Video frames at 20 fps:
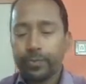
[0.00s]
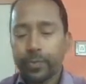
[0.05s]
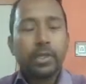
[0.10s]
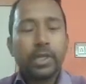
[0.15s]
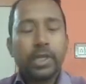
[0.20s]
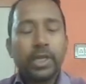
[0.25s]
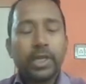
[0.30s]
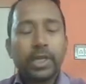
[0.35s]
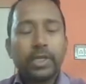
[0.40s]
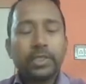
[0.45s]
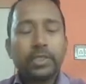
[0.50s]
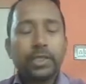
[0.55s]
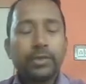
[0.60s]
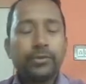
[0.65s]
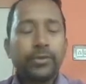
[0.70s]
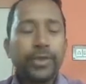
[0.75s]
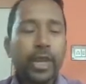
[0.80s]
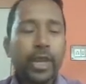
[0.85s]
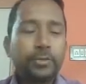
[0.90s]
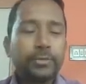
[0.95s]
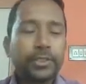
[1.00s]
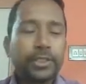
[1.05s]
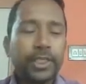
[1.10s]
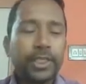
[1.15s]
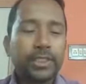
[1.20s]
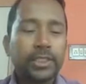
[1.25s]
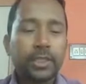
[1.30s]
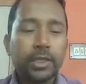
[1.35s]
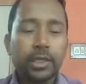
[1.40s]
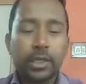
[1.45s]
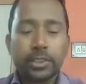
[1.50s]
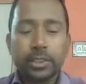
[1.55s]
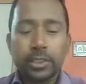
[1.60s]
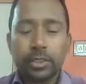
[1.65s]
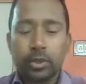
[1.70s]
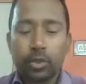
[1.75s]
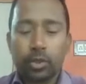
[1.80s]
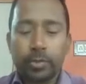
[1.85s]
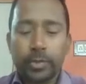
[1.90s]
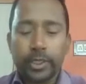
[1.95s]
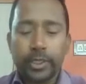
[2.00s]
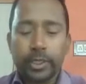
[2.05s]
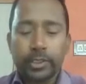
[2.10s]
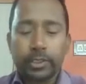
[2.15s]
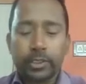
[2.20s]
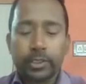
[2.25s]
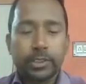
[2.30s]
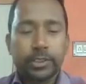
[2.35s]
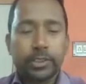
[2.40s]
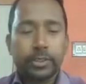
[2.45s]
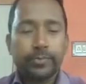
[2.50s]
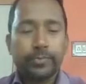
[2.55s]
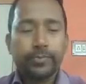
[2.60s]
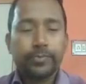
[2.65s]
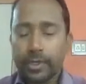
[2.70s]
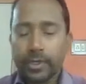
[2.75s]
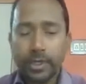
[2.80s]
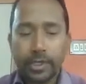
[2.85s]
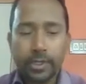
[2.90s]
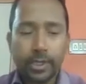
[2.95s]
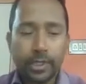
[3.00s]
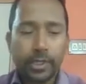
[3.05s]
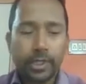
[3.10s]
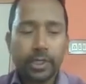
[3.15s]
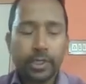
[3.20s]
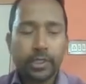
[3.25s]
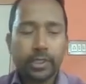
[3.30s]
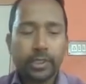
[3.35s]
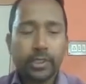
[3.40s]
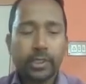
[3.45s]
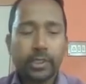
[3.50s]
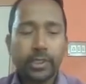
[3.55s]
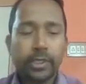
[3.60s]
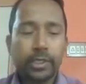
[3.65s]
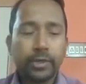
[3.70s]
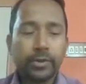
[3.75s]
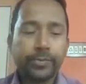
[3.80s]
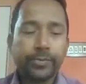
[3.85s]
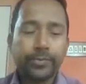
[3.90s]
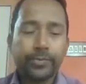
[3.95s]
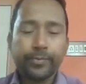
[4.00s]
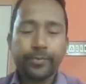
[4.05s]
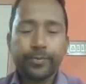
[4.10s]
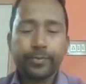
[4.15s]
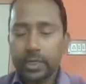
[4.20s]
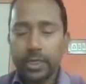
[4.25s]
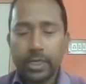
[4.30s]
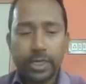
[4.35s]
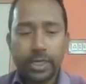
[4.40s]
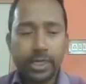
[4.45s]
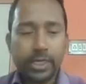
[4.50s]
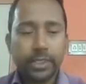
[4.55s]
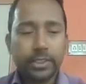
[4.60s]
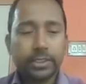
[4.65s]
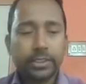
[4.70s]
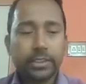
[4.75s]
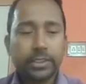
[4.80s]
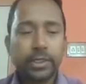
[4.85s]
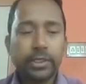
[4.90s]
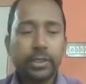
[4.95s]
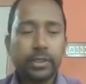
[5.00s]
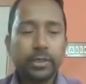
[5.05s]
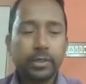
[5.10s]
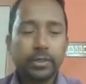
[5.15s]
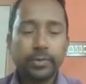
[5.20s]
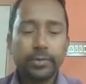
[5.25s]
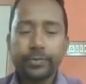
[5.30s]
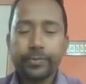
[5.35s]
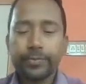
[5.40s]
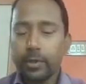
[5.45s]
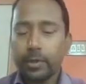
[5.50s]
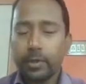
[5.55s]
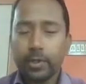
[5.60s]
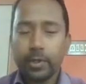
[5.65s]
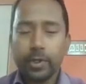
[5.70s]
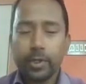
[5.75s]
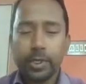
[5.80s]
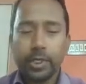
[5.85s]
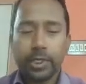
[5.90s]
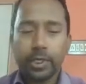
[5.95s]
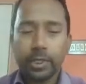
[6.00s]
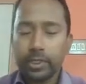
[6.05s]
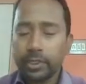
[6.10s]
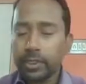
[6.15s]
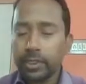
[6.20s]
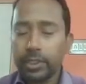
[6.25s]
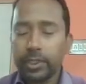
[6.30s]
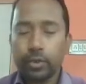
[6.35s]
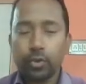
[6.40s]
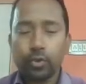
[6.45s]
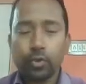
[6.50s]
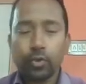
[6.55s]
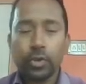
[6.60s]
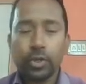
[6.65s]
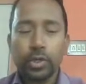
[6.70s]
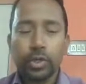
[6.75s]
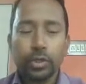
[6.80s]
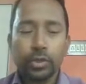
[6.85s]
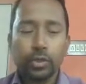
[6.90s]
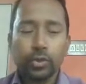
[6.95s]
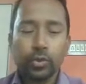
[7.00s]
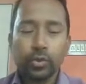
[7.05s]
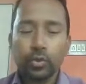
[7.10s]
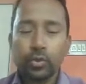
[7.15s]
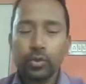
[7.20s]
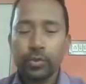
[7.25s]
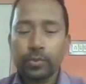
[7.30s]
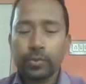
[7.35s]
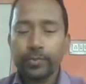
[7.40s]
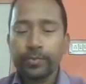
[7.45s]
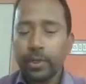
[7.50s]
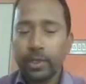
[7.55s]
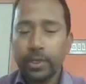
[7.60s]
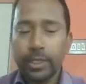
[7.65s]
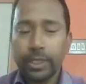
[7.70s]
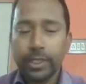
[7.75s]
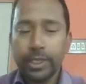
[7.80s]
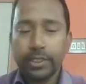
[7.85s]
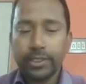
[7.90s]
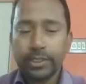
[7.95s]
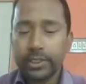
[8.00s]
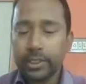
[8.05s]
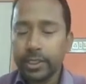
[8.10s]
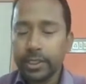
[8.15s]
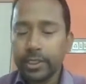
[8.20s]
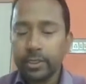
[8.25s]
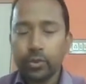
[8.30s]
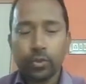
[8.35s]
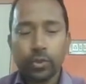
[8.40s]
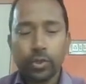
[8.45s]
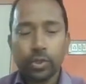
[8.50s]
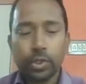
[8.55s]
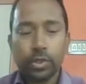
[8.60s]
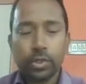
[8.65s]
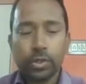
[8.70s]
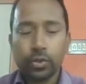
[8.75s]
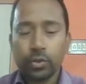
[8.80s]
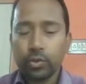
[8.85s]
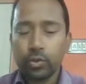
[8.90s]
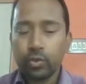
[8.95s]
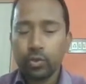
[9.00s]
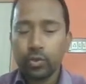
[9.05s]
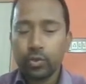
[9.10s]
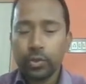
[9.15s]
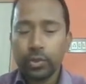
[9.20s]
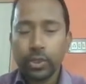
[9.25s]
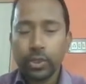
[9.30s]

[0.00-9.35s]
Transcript: In Excel, we have 6 relational operators: greater than, less than, greater than equal to, less than equal to,